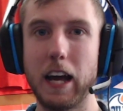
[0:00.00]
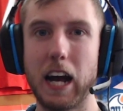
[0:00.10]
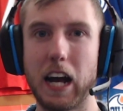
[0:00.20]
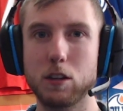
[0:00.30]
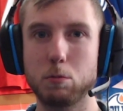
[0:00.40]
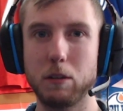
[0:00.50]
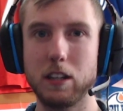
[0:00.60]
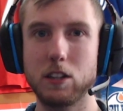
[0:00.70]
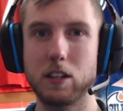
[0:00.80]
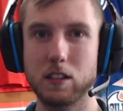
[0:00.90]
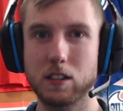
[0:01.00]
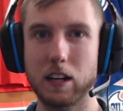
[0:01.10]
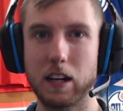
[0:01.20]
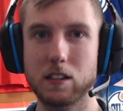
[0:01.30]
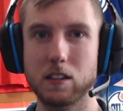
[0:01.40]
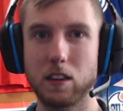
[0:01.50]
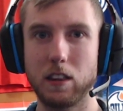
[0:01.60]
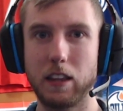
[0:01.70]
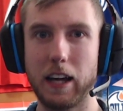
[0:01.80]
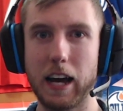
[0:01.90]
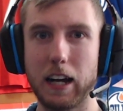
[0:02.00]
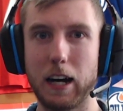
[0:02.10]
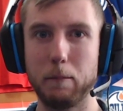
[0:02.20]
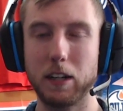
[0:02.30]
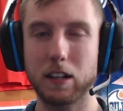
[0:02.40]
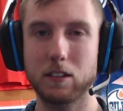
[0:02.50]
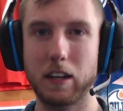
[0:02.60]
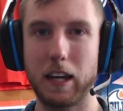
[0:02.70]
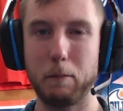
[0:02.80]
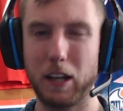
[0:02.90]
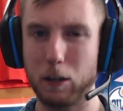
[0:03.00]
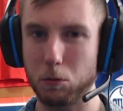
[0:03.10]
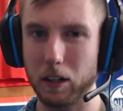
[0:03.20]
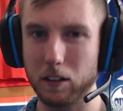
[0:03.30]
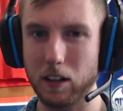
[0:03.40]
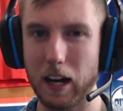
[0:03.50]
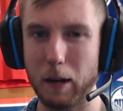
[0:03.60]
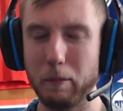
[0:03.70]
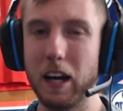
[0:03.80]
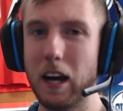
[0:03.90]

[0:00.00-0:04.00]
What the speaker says: as we discuss the Anaheim Ducks game in real time.